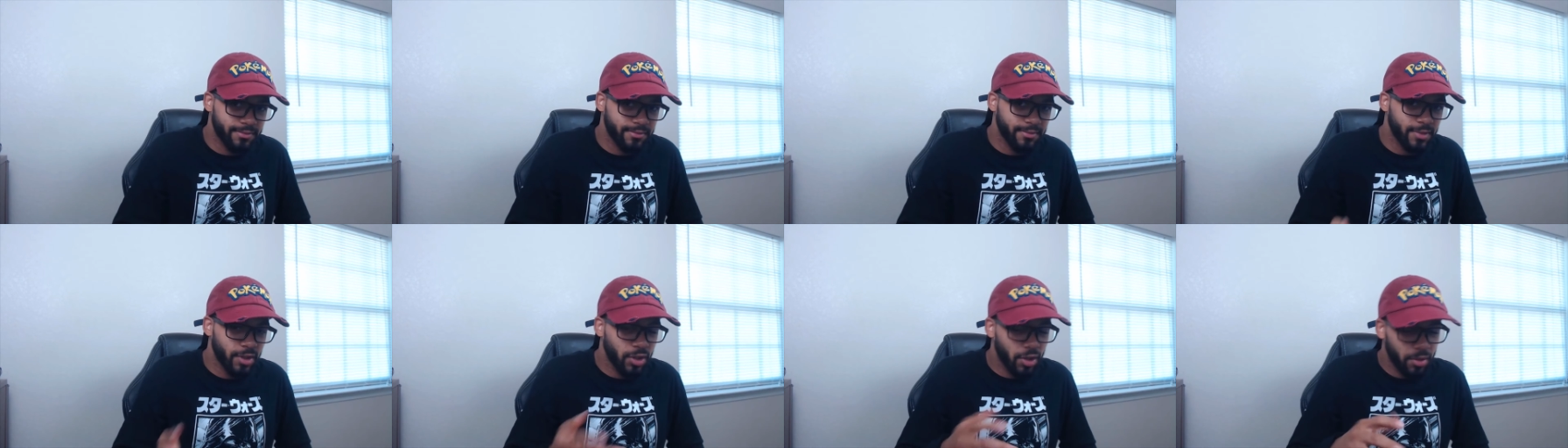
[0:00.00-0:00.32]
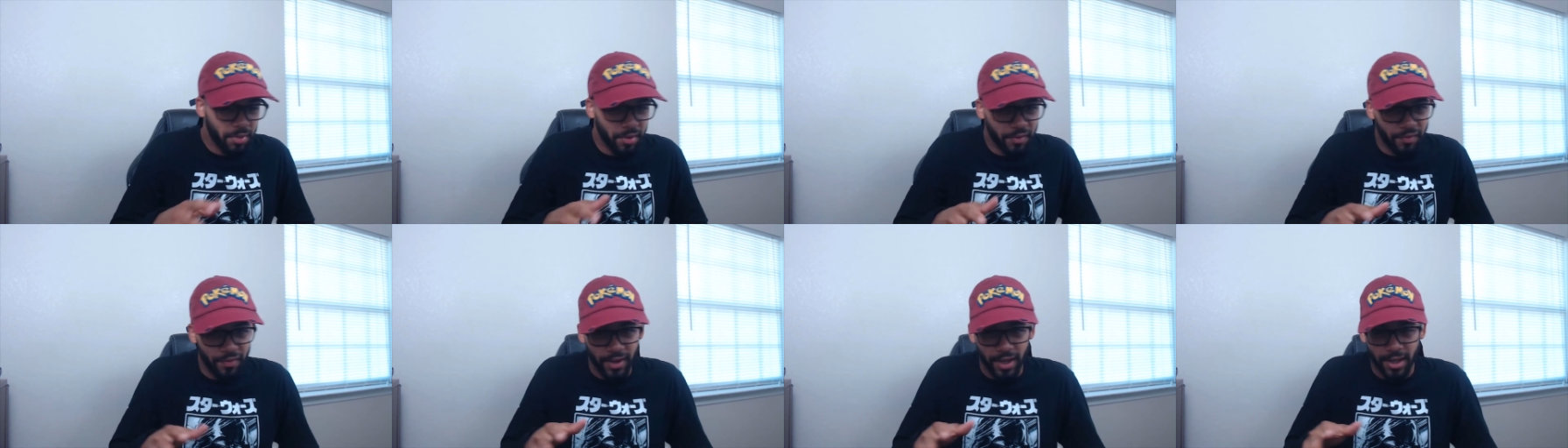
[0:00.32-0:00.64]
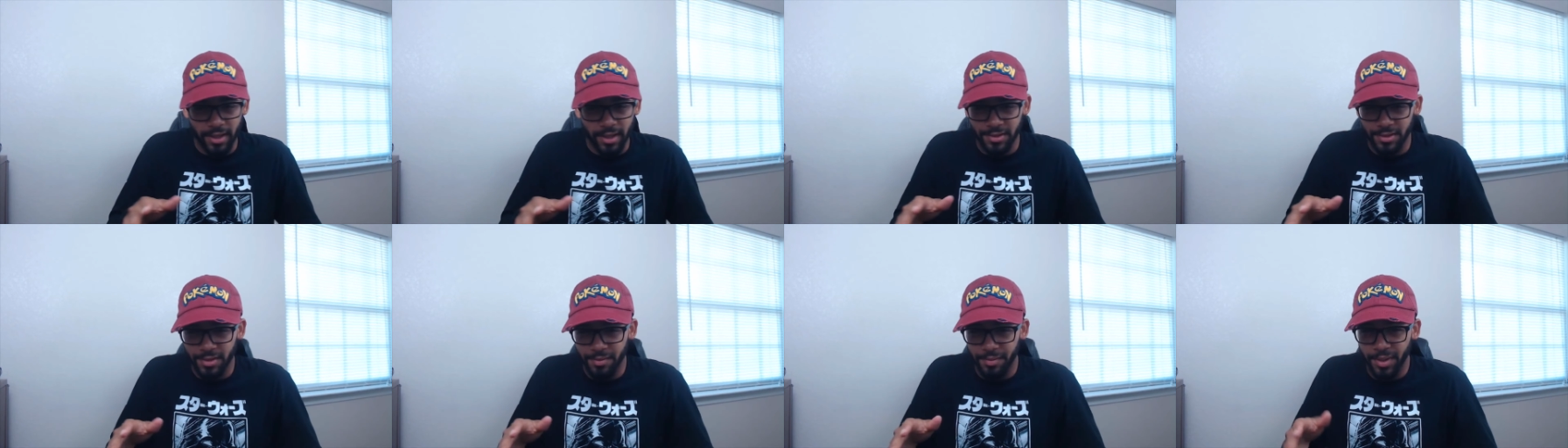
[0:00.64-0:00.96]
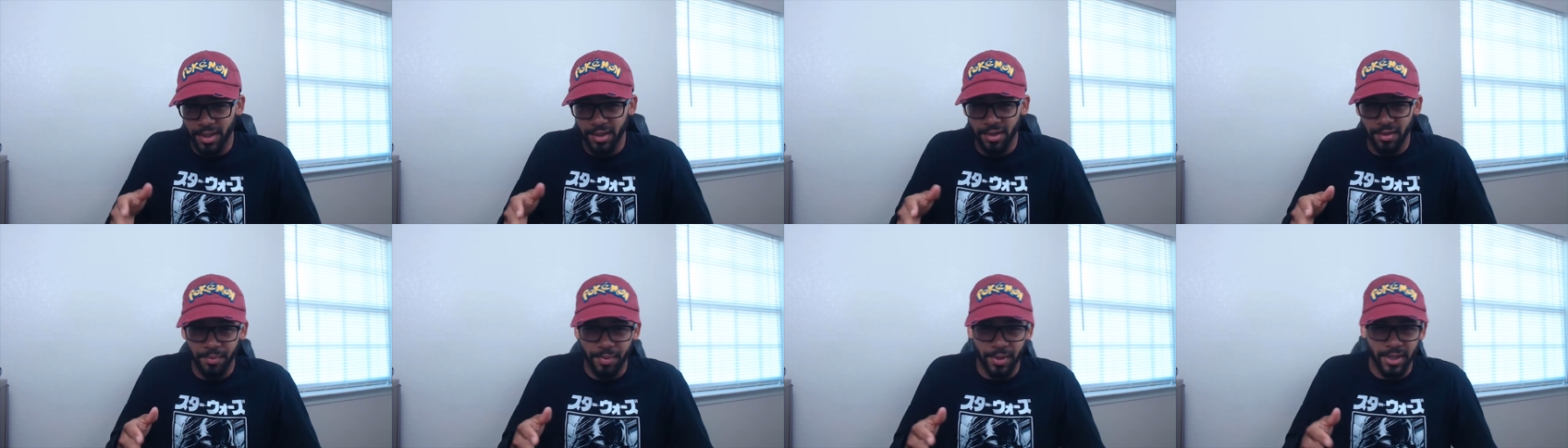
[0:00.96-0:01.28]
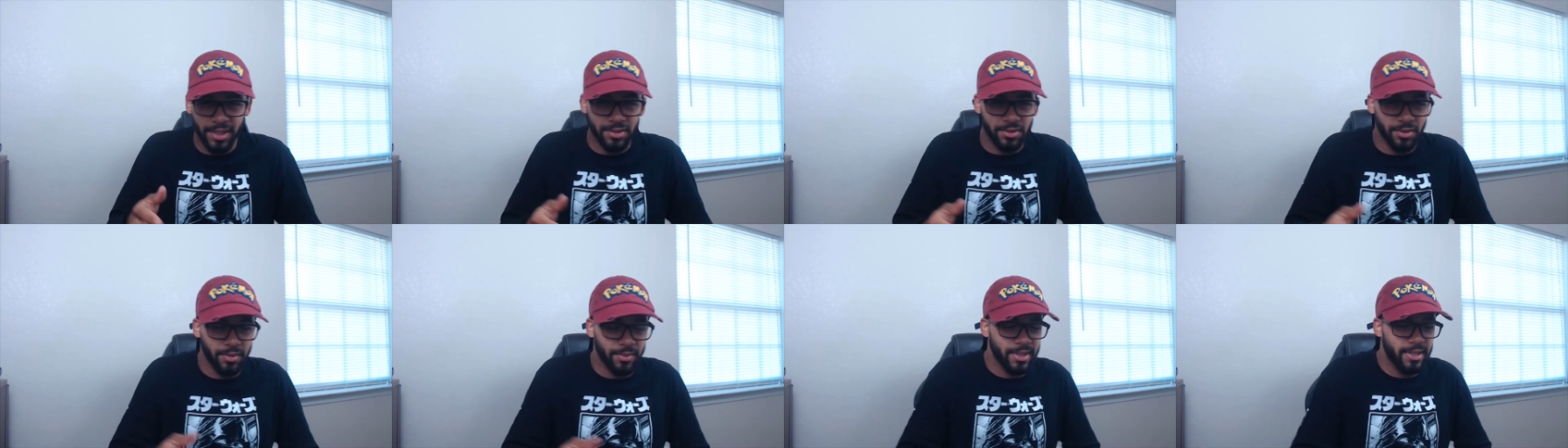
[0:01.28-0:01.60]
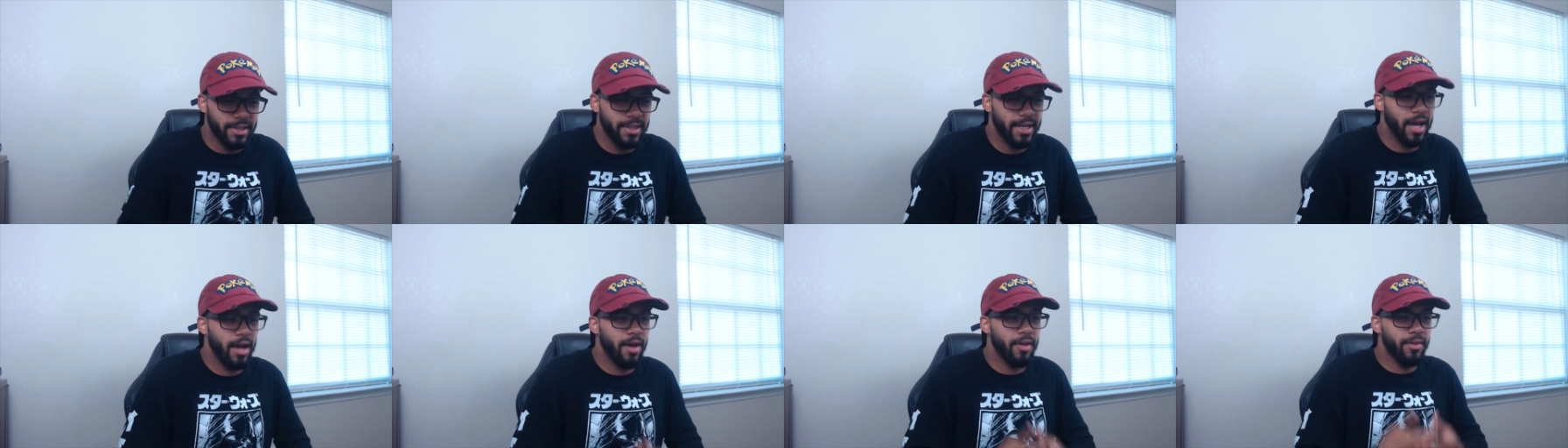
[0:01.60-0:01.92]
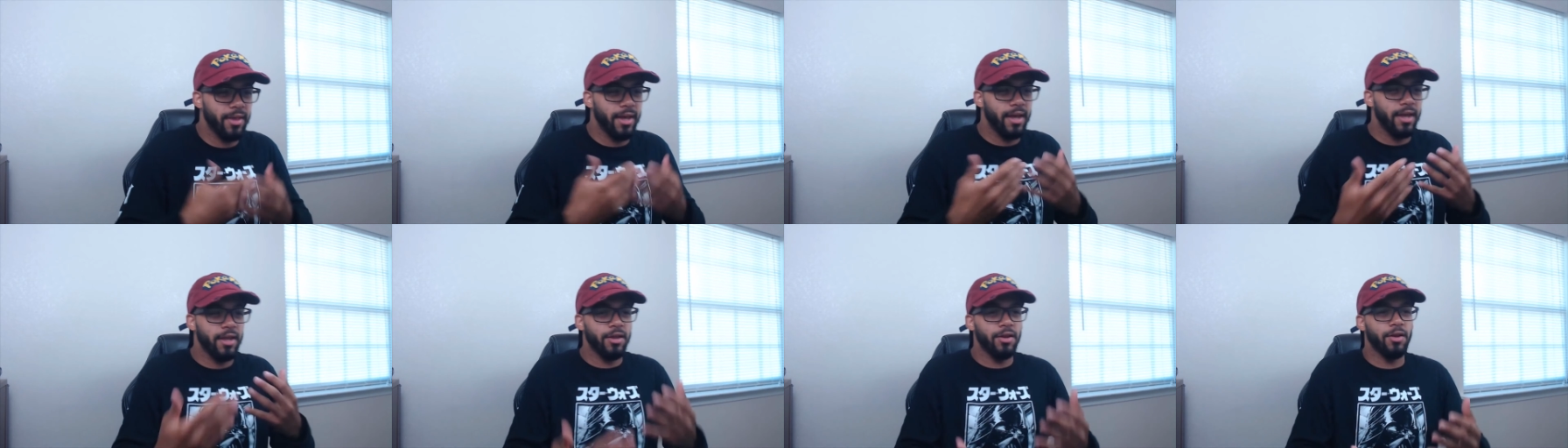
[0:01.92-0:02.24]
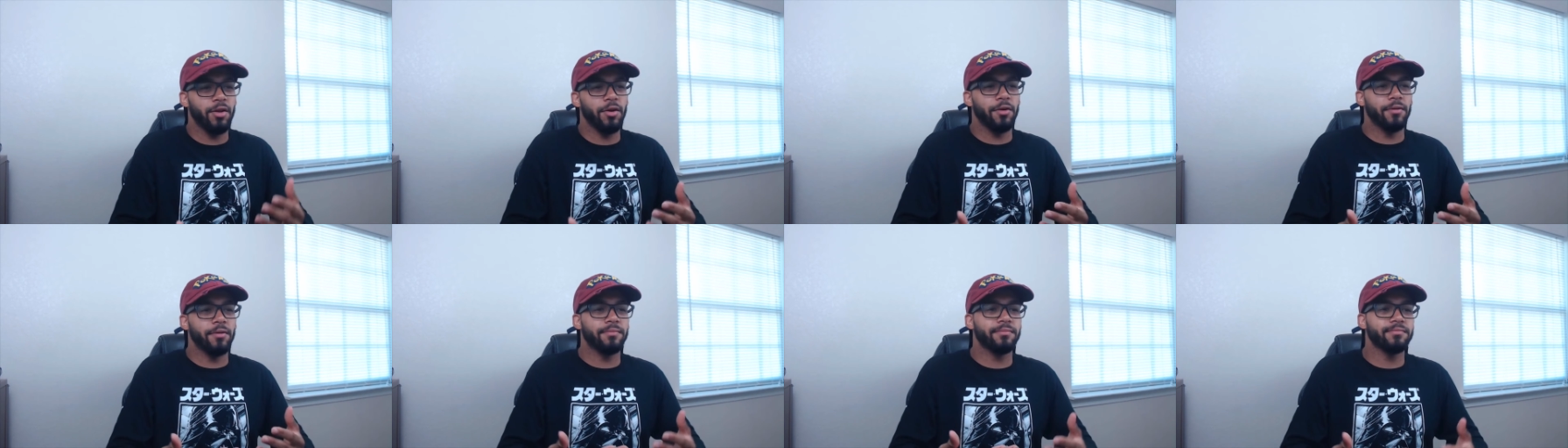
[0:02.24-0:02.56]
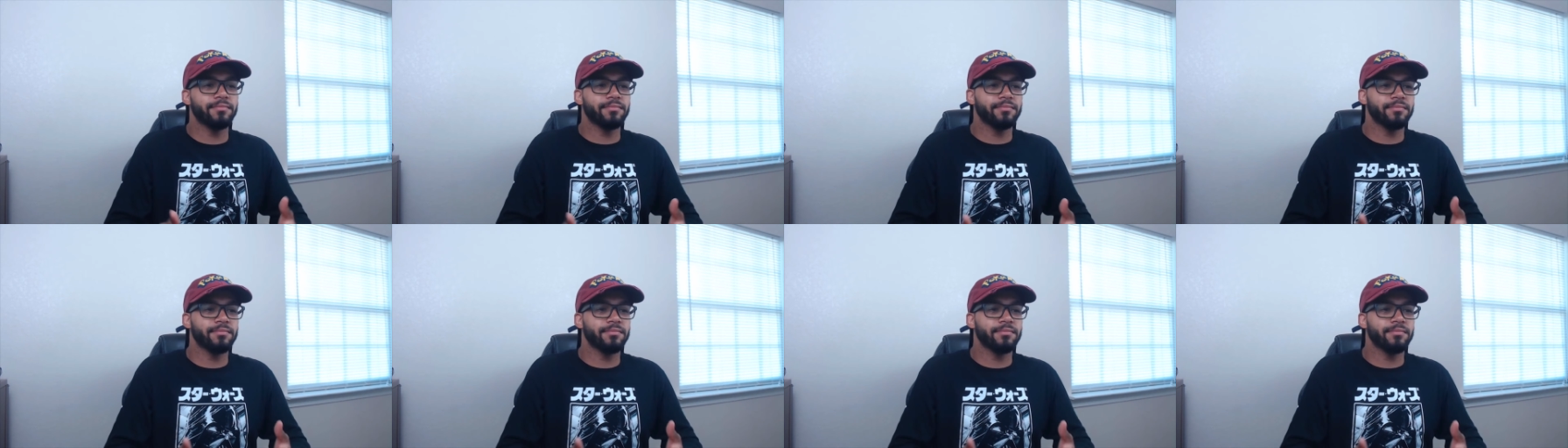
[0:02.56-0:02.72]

a little bit faster, pick up the pace a little bit. Now that, you know,